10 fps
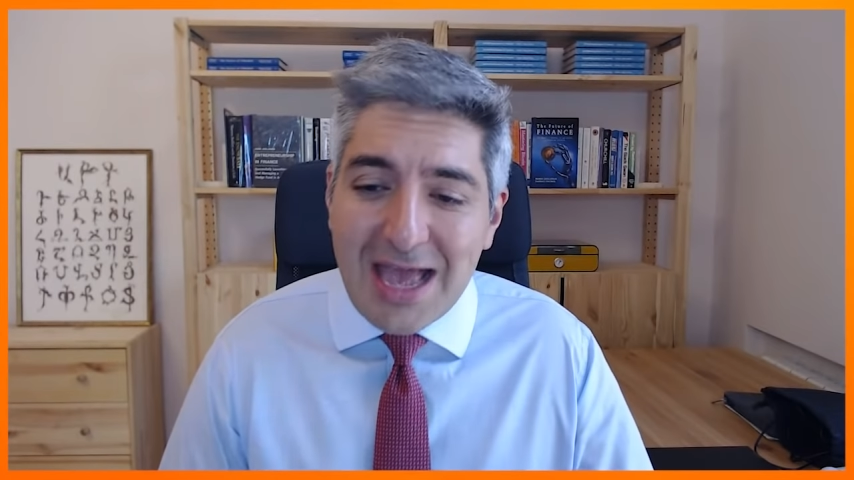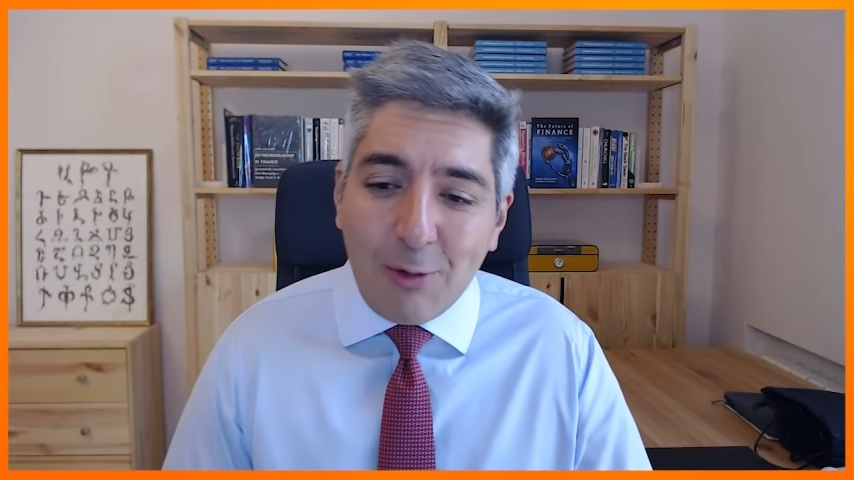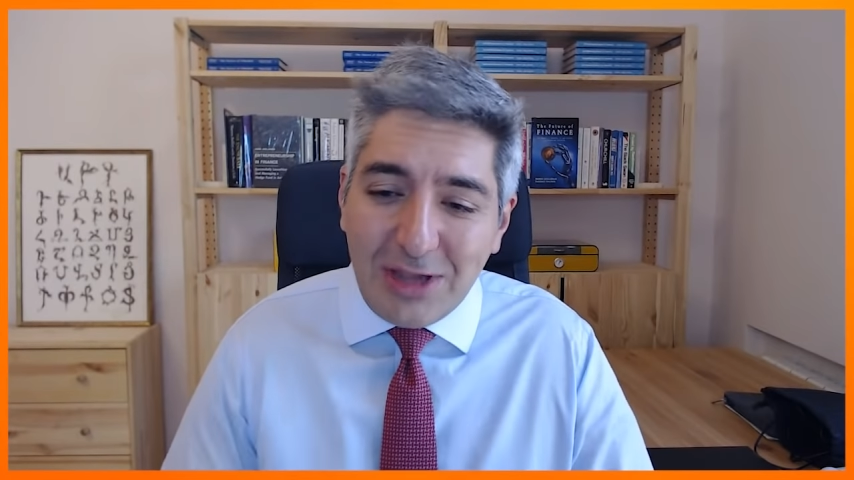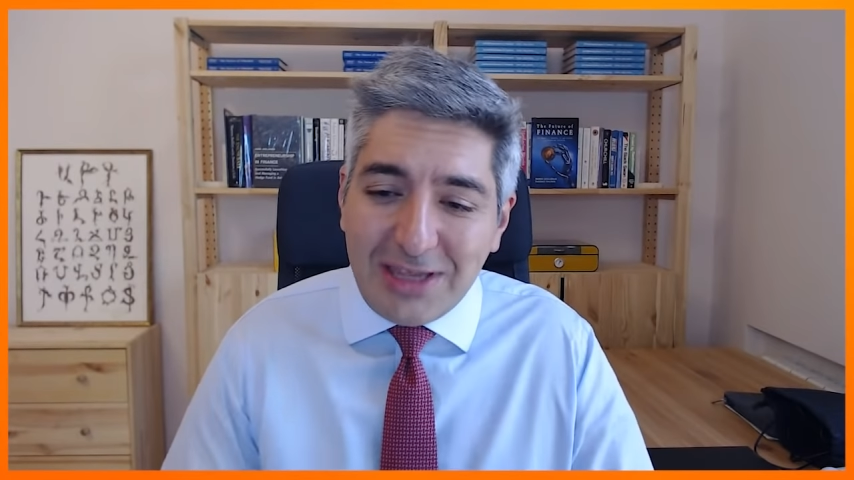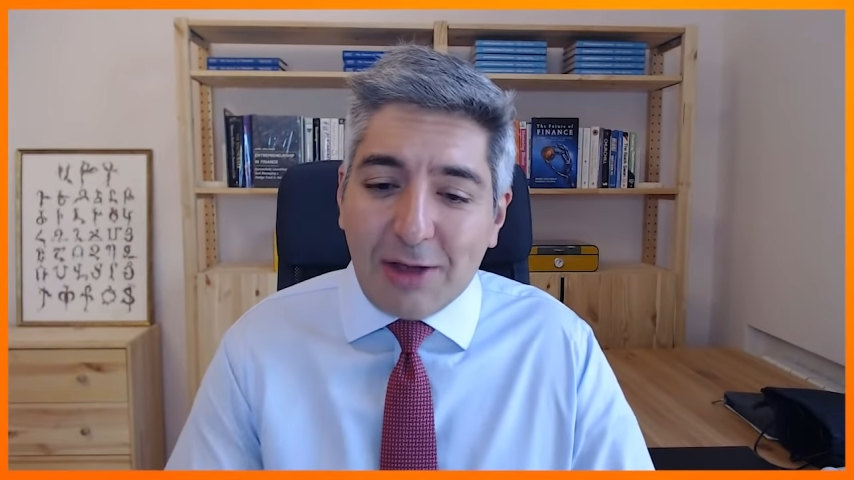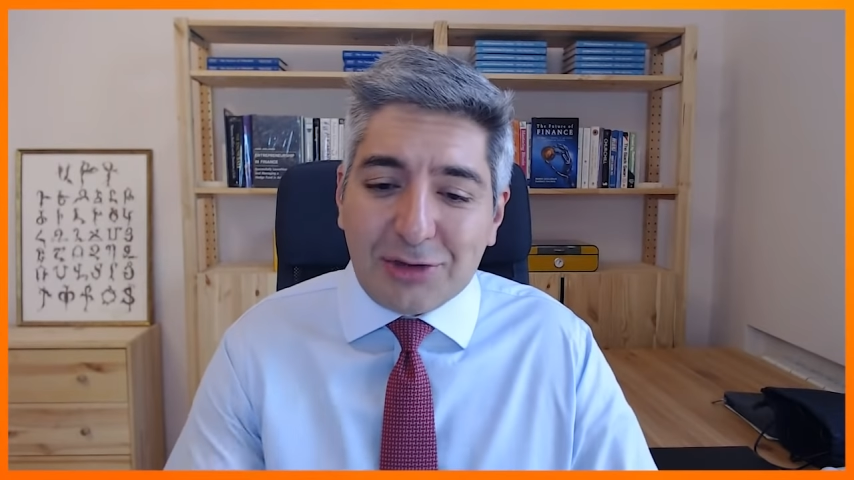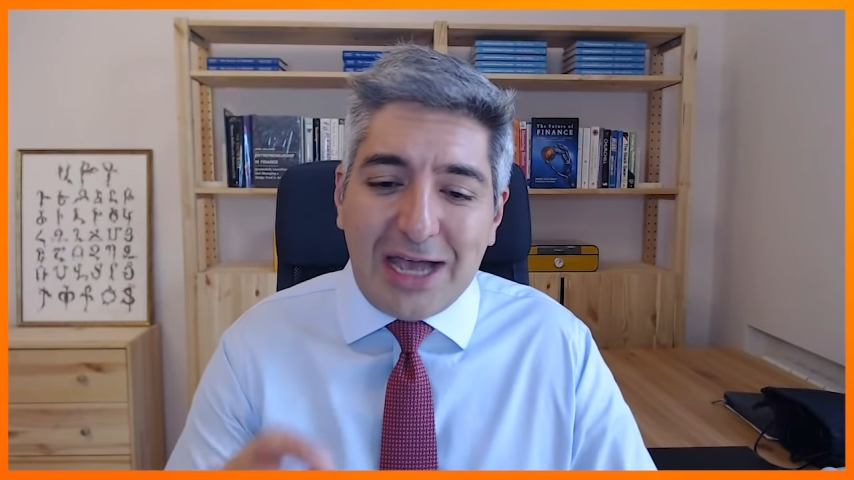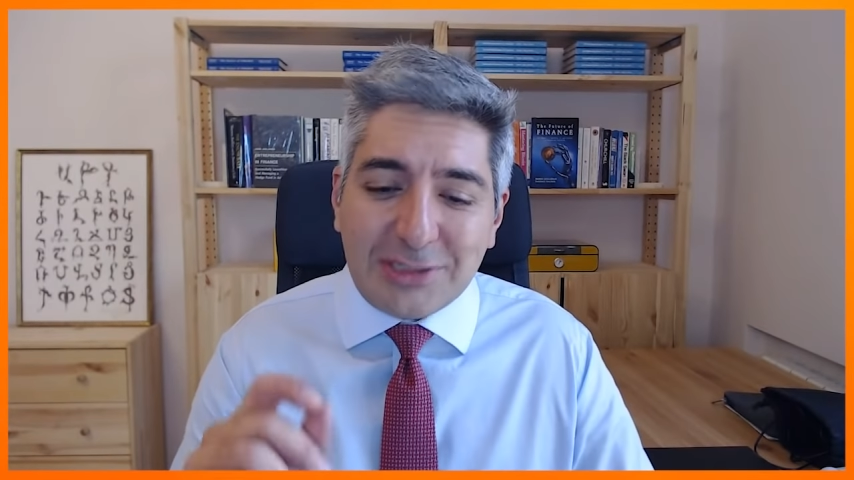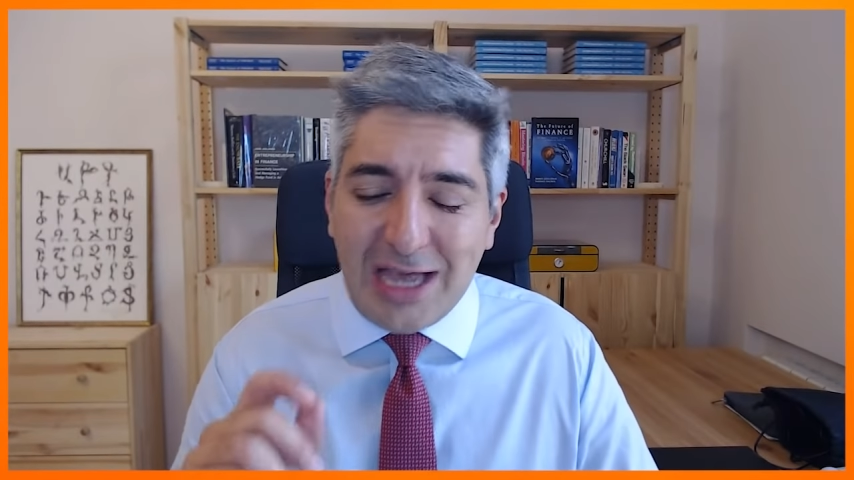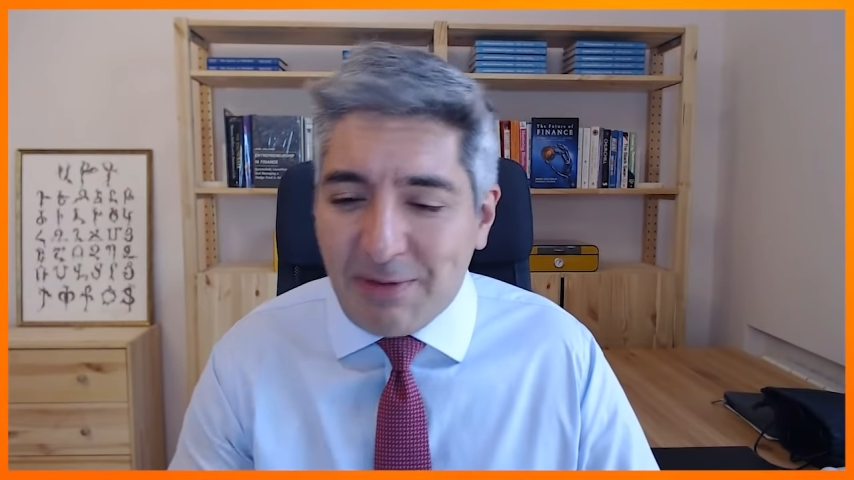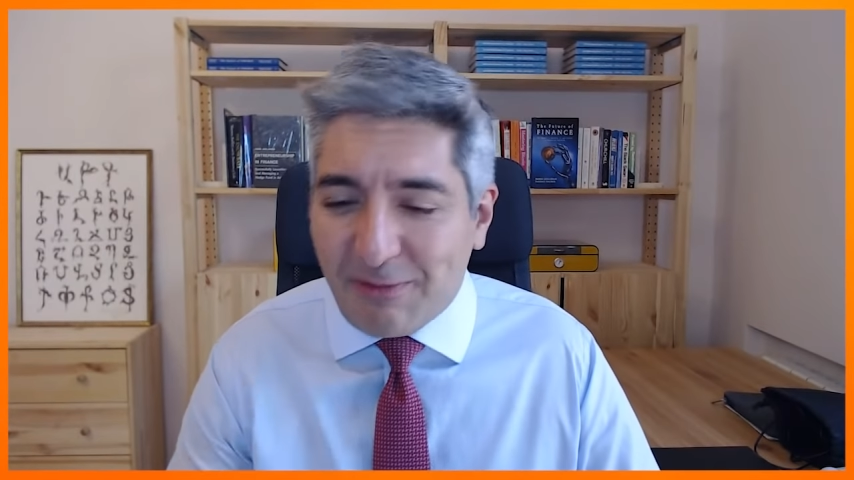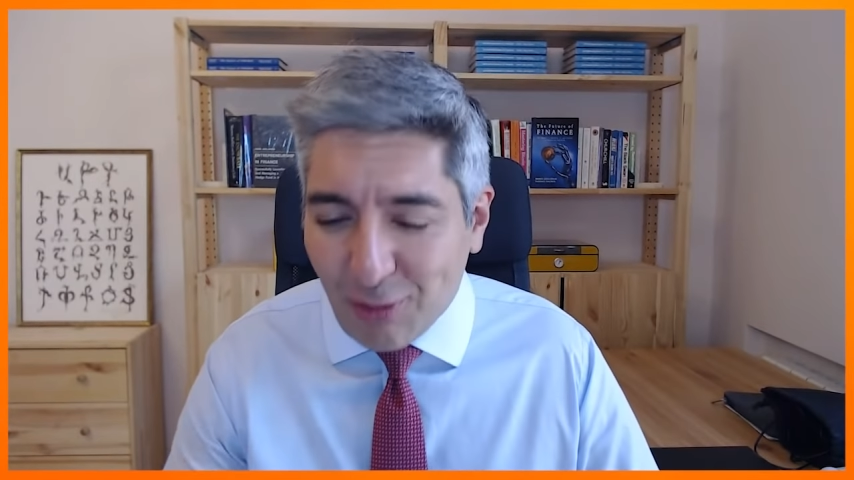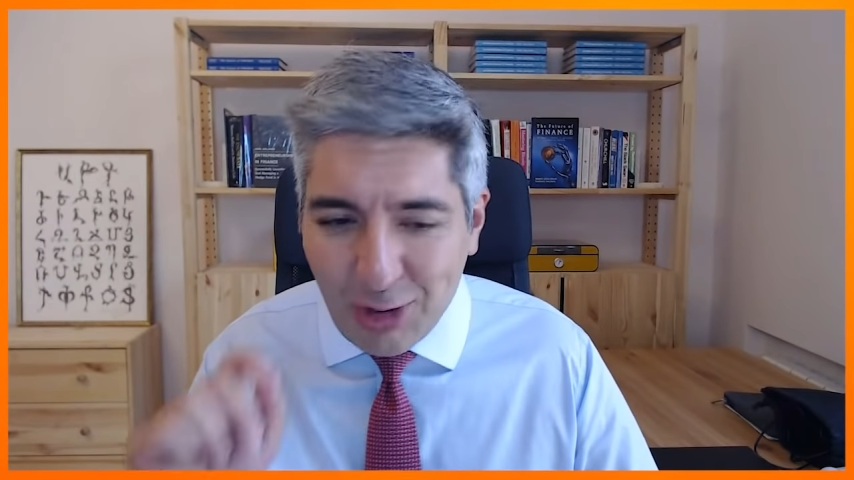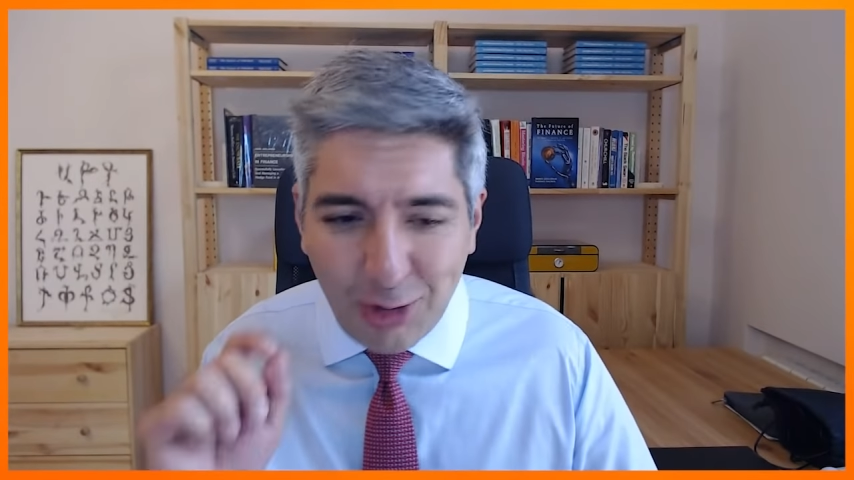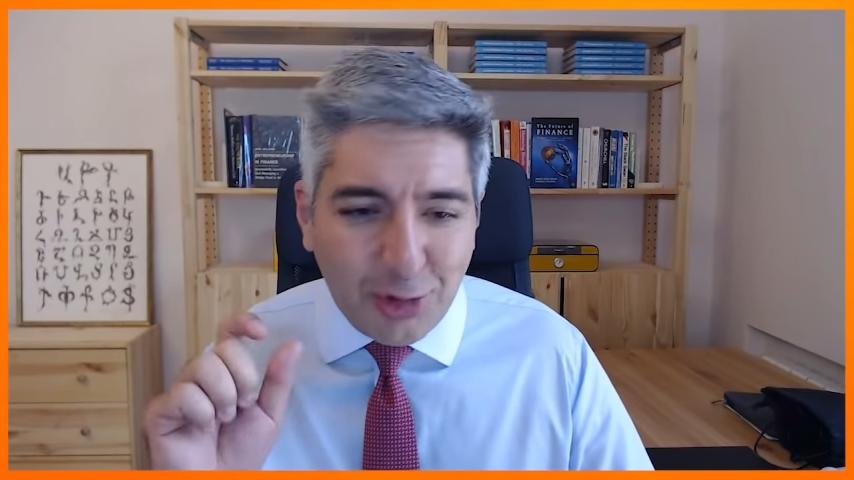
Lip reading: One thing to ask you, yeah, before we go